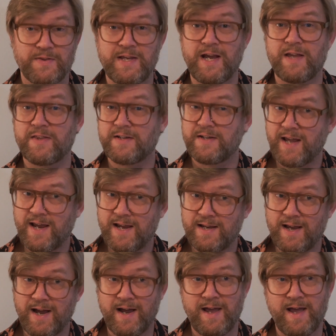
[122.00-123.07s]
The other
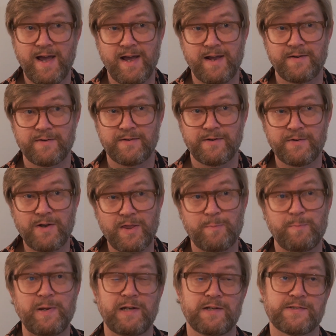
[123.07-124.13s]
day I had another
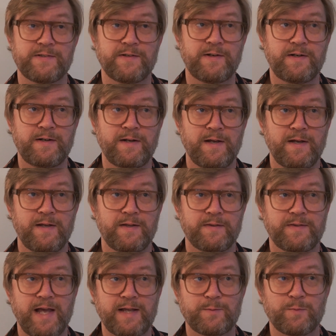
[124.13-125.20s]
Pilsner
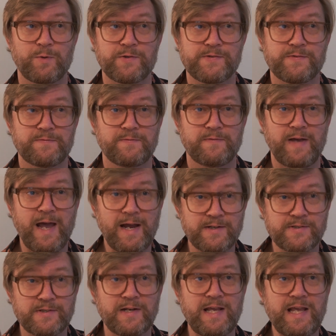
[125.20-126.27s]
that was
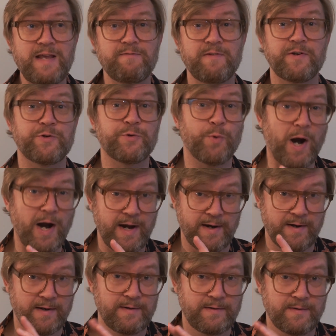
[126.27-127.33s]
actually even
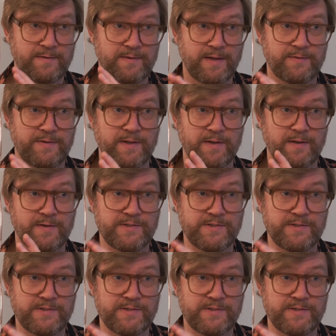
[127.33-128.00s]
drier than the